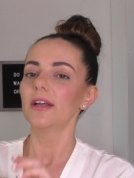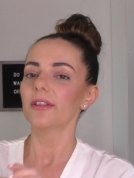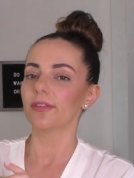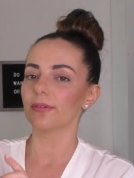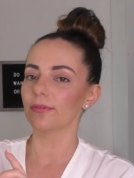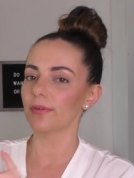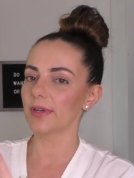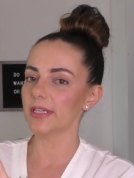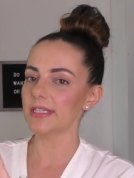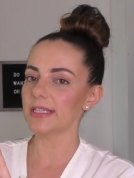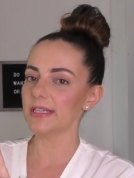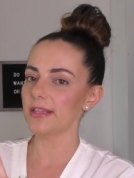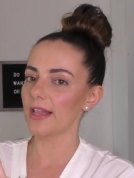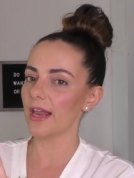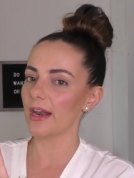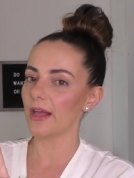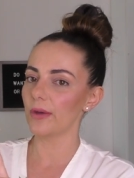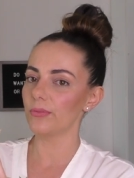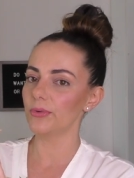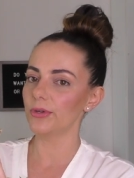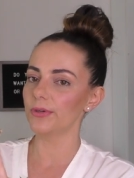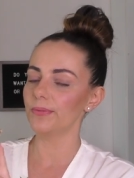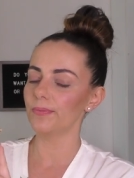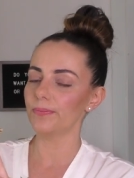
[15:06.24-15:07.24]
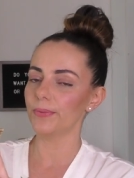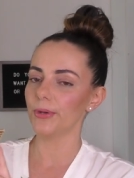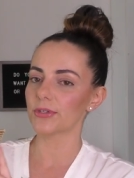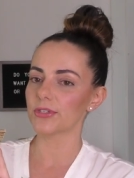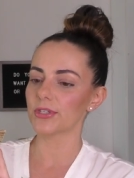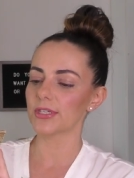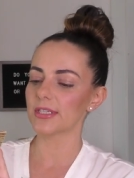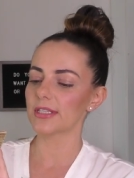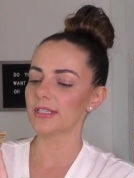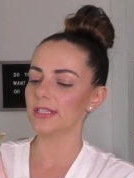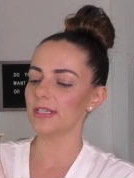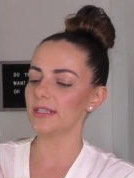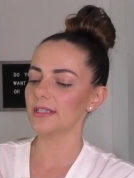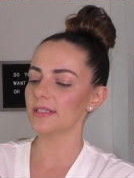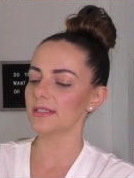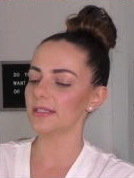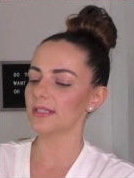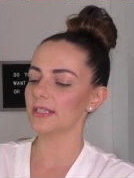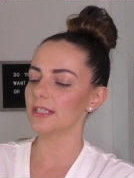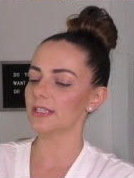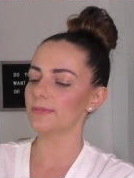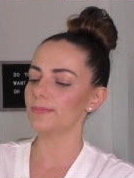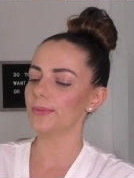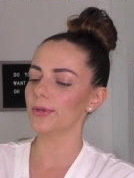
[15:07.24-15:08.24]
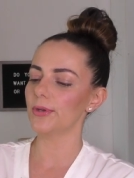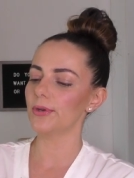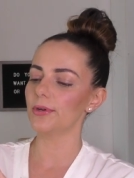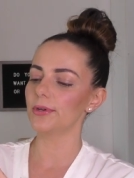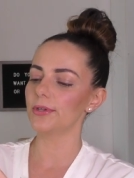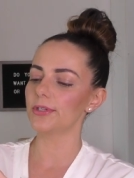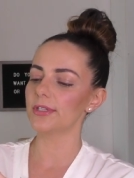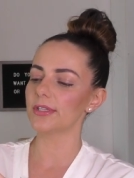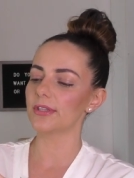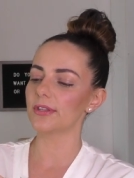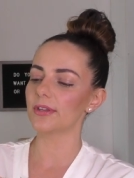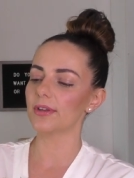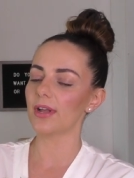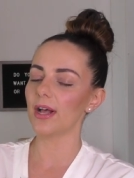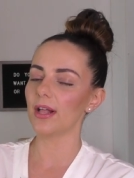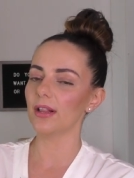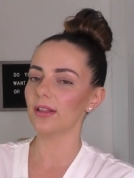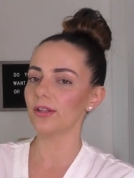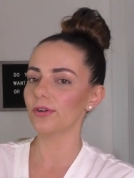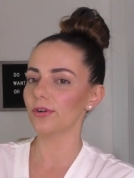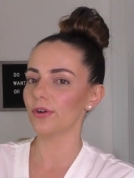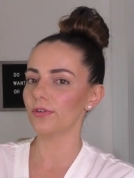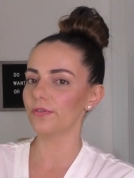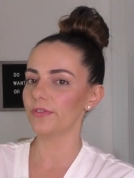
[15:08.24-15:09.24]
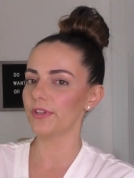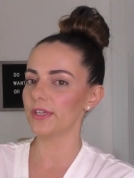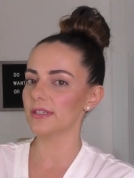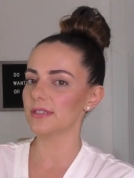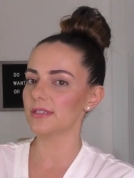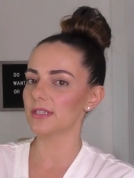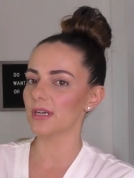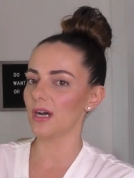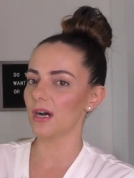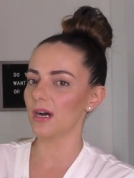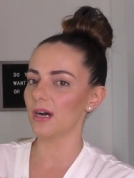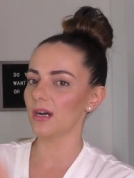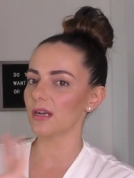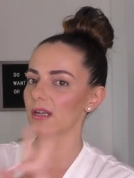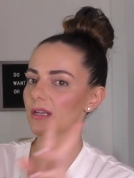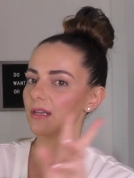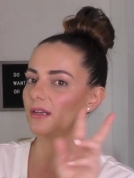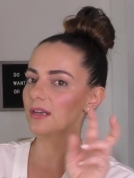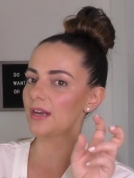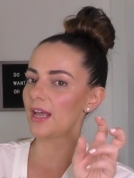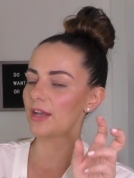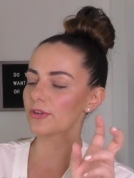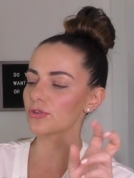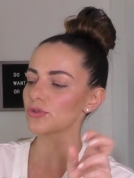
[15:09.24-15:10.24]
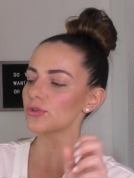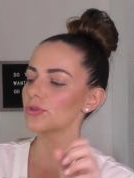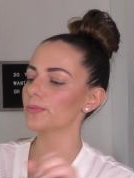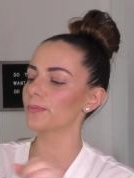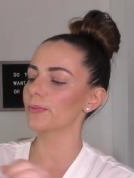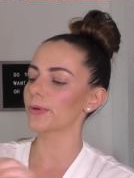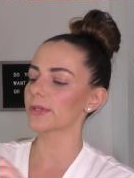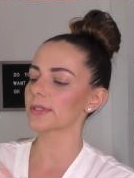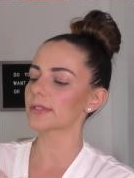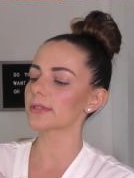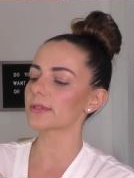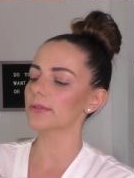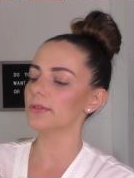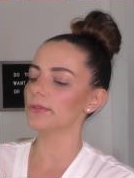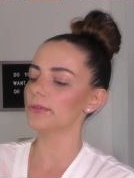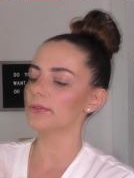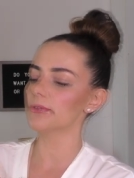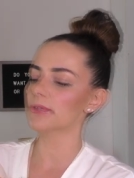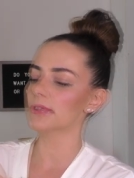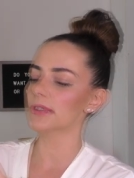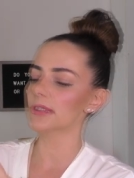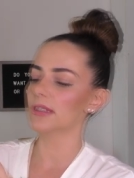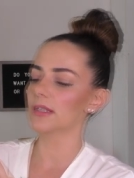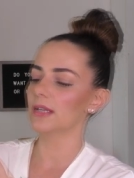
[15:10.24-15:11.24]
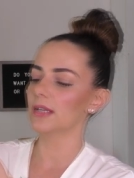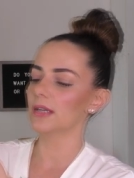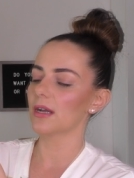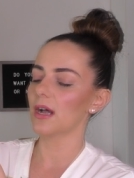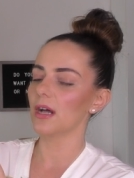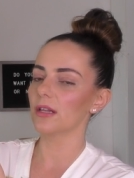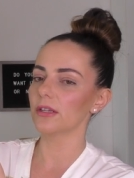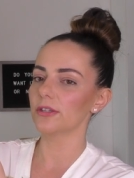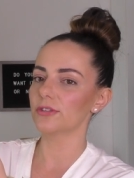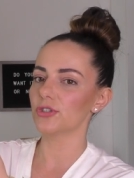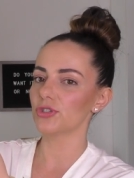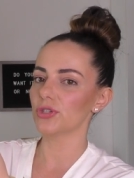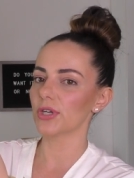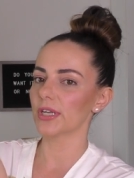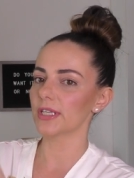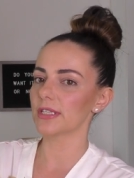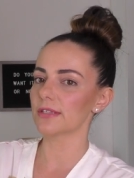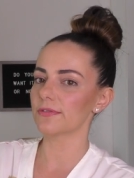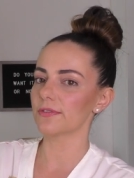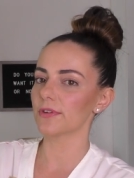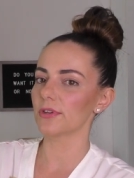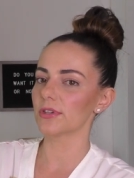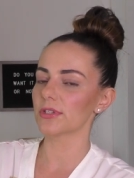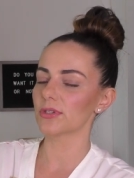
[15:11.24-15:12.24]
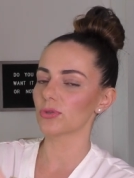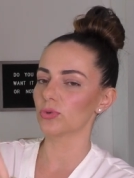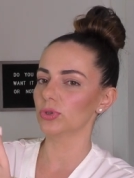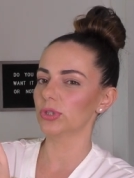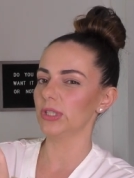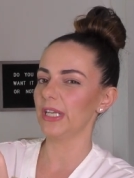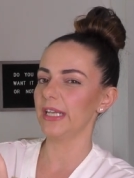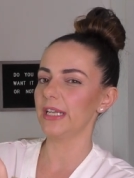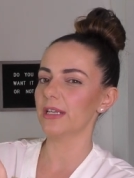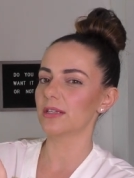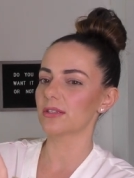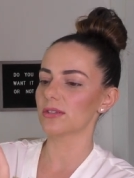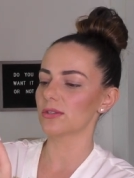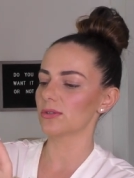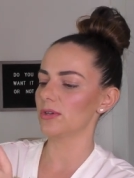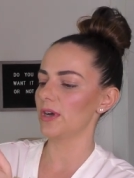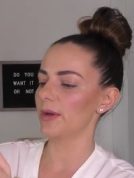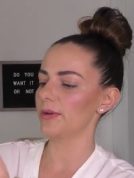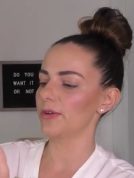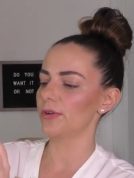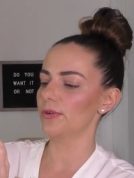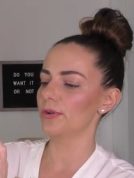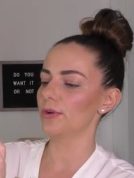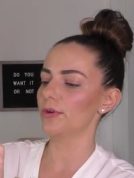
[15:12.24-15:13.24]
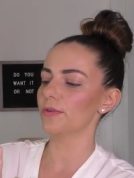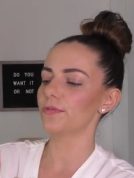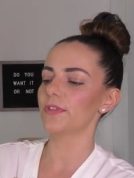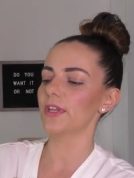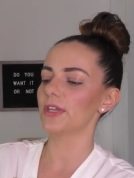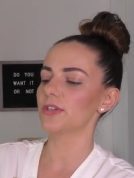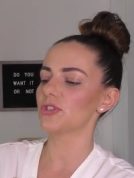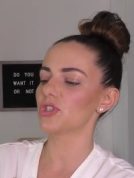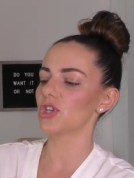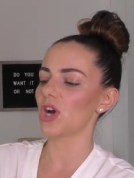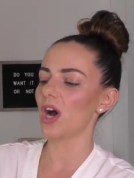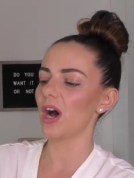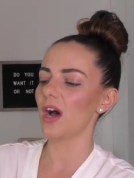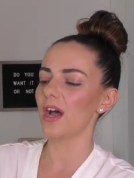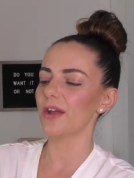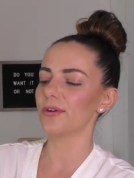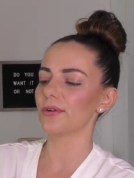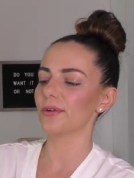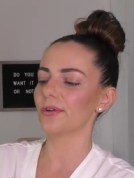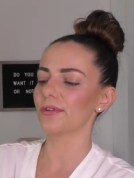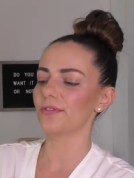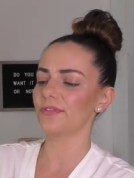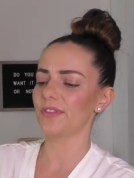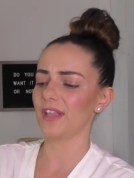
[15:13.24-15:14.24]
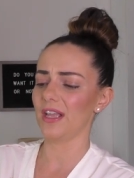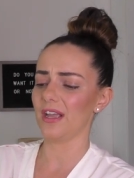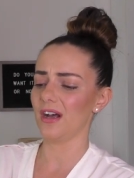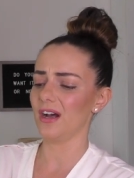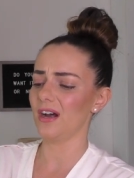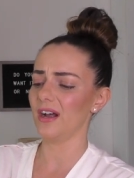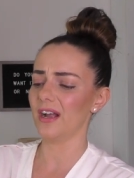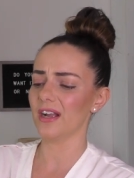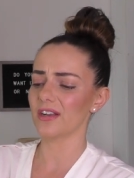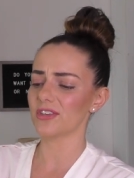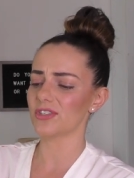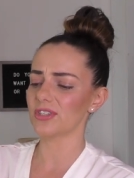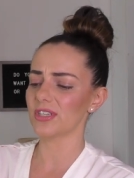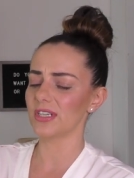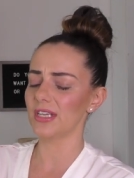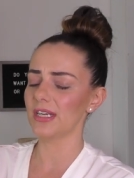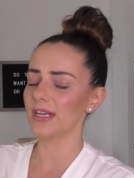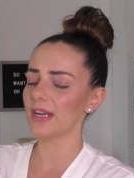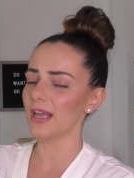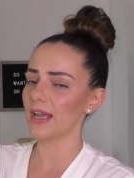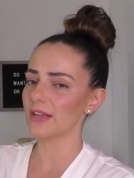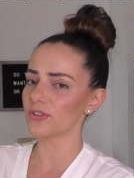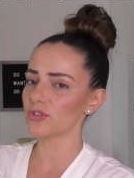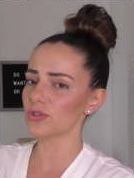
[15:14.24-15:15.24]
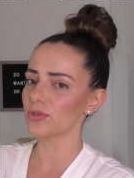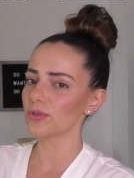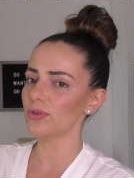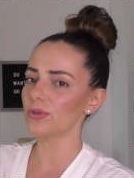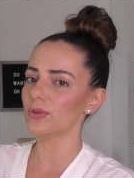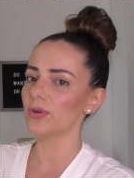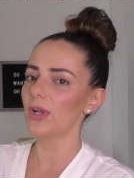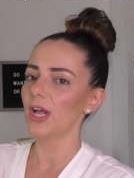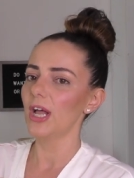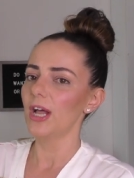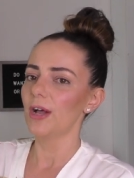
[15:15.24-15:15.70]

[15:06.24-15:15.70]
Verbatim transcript: The reason that I wouldn't purchase this is because the color of these dark natural bristles, the color transfers or leaks, I don't know if they're dyed or if they are actually natural,